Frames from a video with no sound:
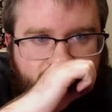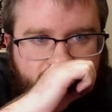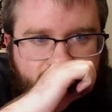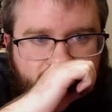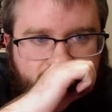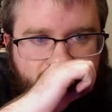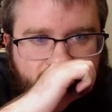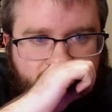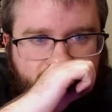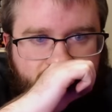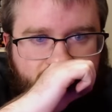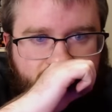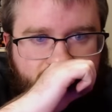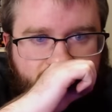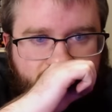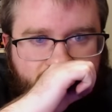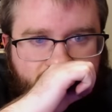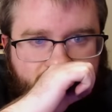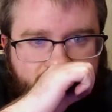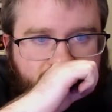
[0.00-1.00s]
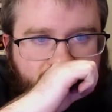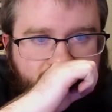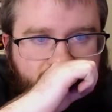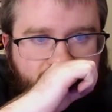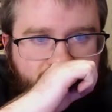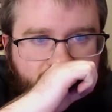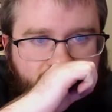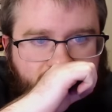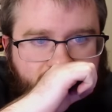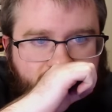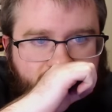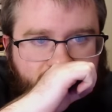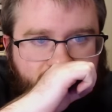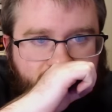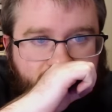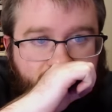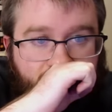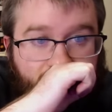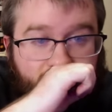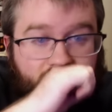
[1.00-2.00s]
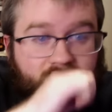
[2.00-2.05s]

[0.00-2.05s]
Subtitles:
No one is speaking in this clip.